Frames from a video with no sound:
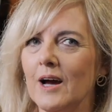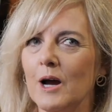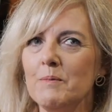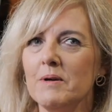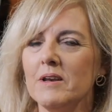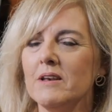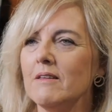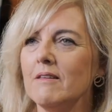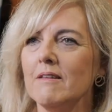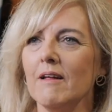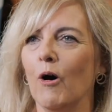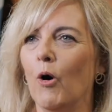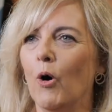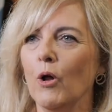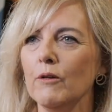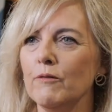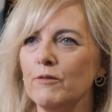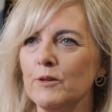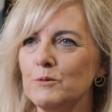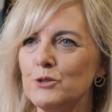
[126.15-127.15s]
I mean,
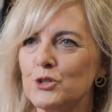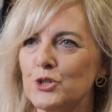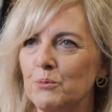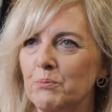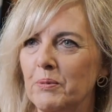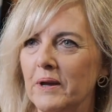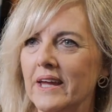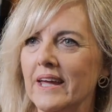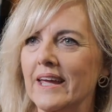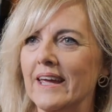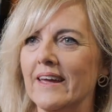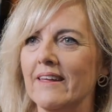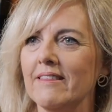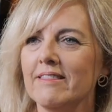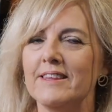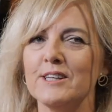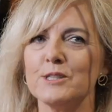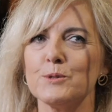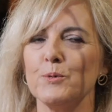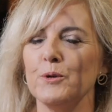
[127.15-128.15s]
all of them should be here.
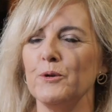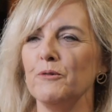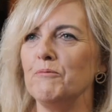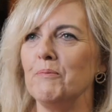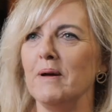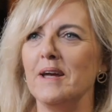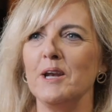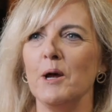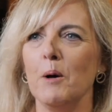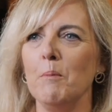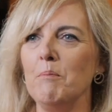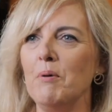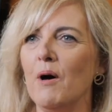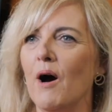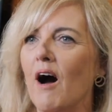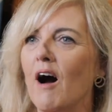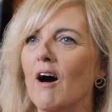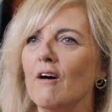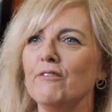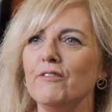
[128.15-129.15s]
This would have been a
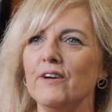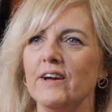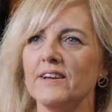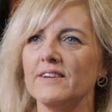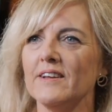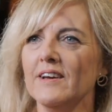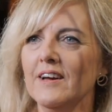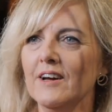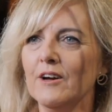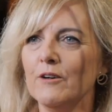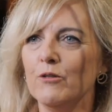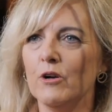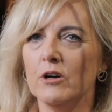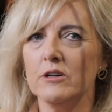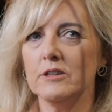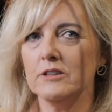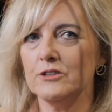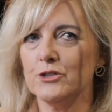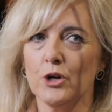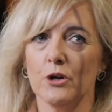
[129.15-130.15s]
perfect
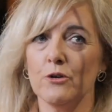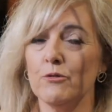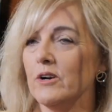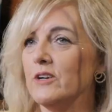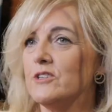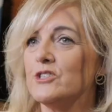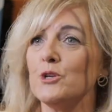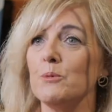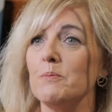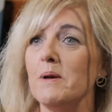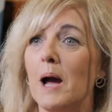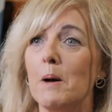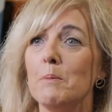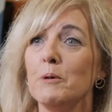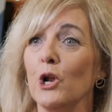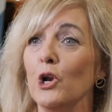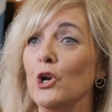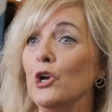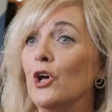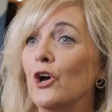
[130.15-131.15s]
genre to be
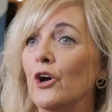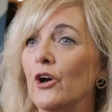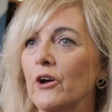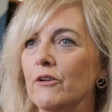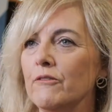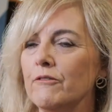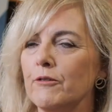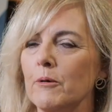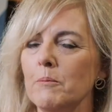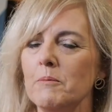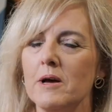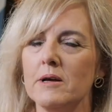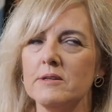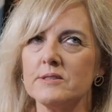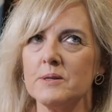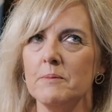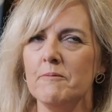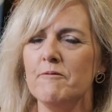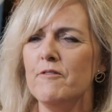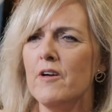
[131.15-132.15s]
able to learn from
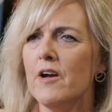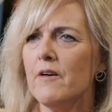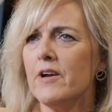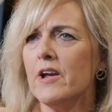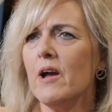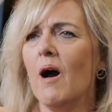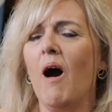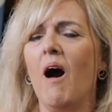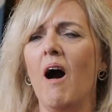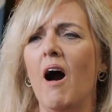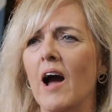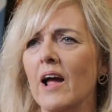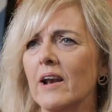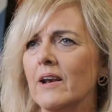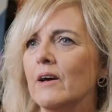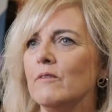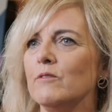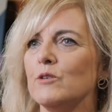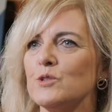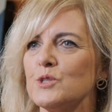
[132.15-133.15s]
some very high
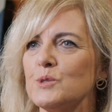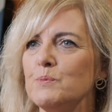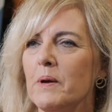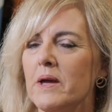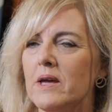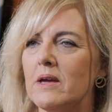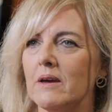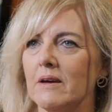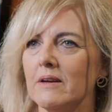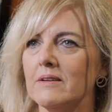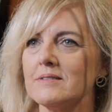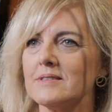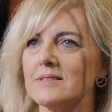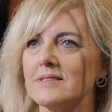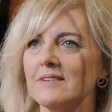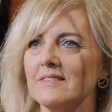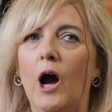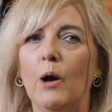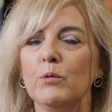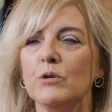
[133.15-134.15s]
level speakers.
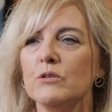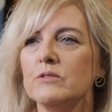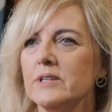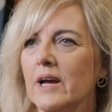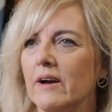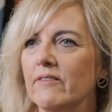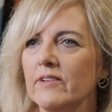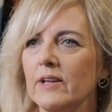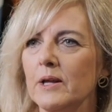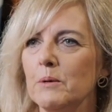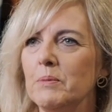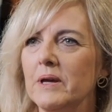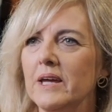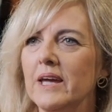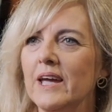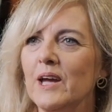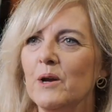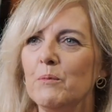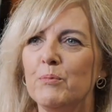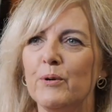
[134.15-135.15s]
I will definitely be
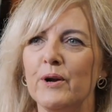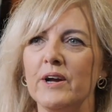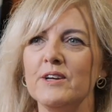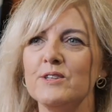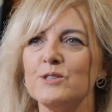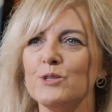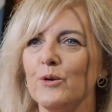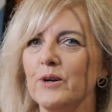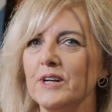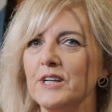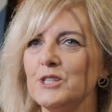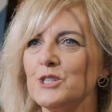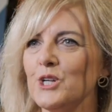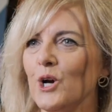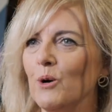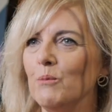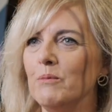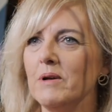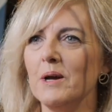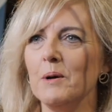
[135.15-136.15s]
here. Priya's already
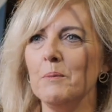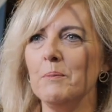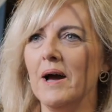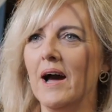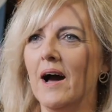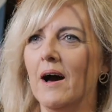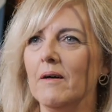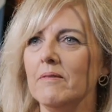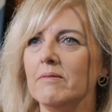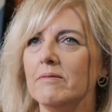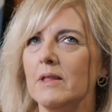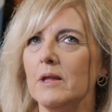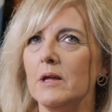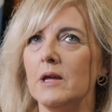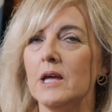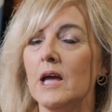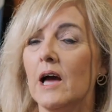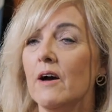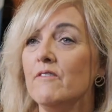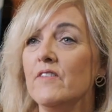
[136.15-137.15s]
told me about
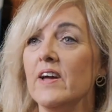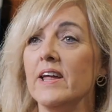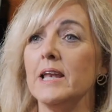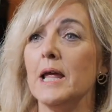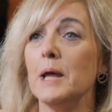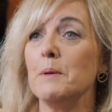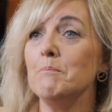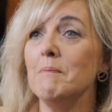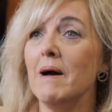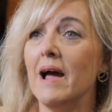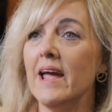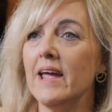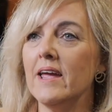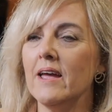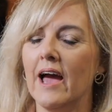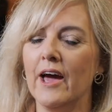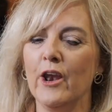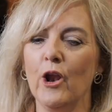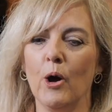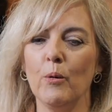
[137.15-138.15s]
the event in
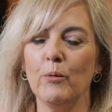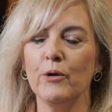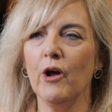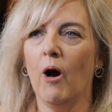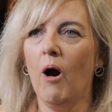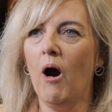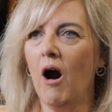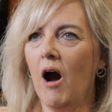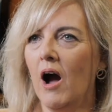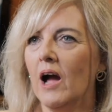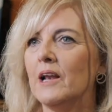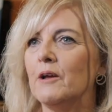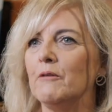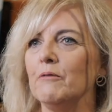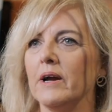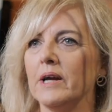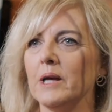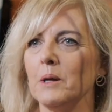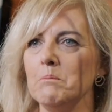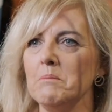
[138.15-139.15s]
May, and I would highly
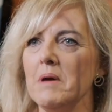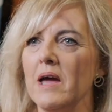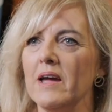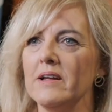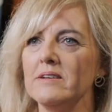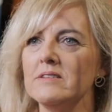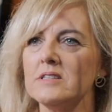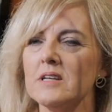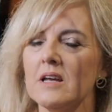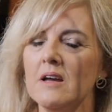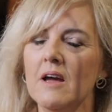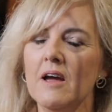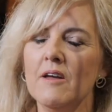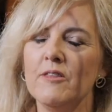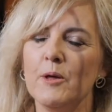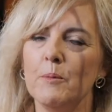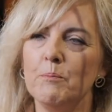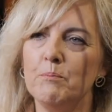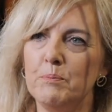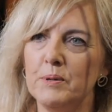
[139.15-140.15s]
recommend
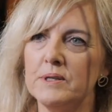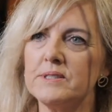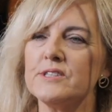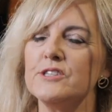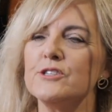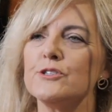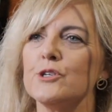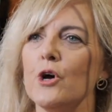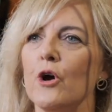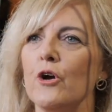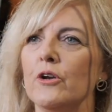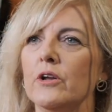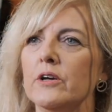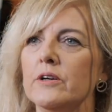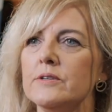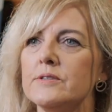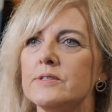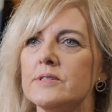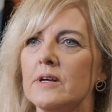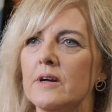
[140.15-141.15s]
that business
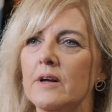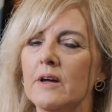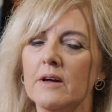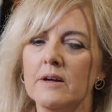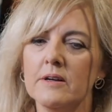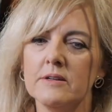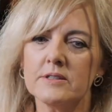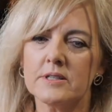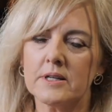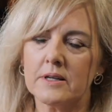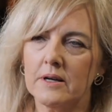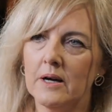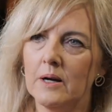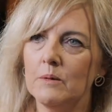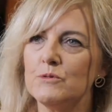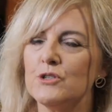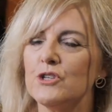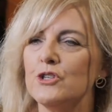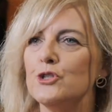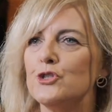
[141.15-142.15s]
owners to
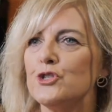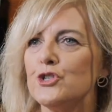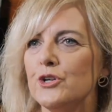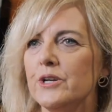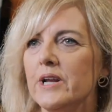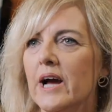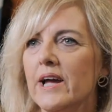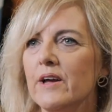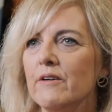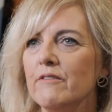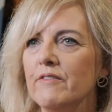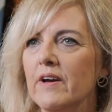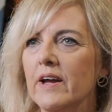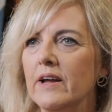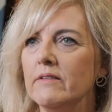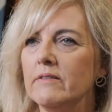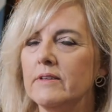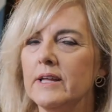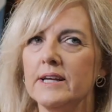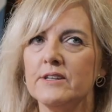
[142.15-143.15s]
come to the 2-day
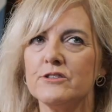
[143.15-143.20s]
event.